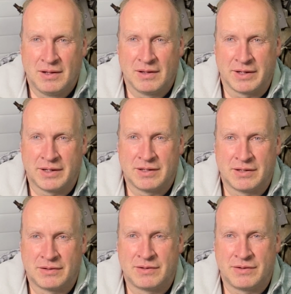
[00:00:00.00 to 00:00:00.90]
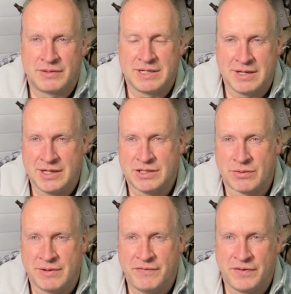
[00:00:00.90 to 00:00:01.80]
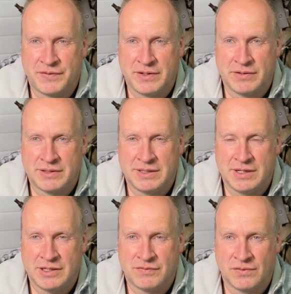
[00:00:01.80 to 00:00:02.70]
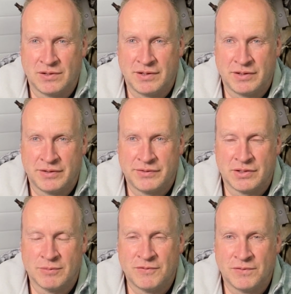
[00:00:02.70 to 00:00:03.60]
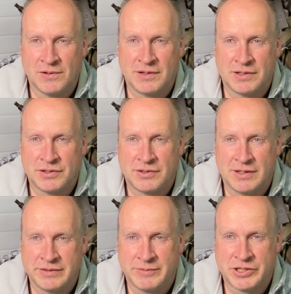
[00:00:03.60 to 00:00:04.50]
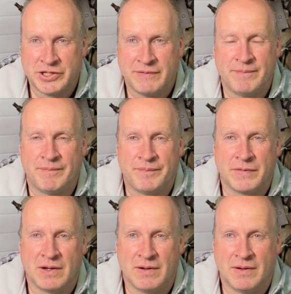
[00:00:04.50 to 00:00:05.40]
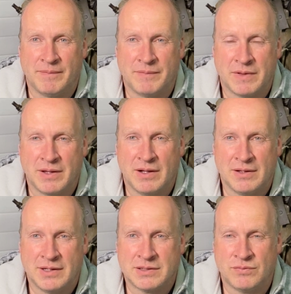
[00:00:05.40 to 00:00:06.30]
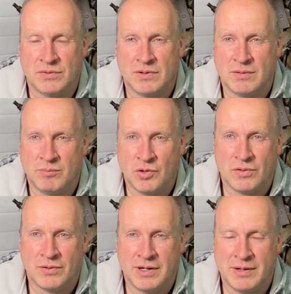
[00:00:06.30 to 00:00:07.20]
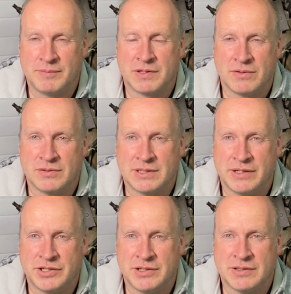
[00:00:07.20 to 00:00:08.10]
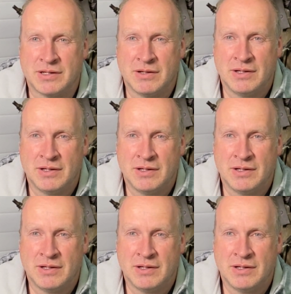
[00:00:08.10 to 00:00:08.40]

like TH350 or TH400 Turbo 400 transmission. The LS will bolt right up to those engines.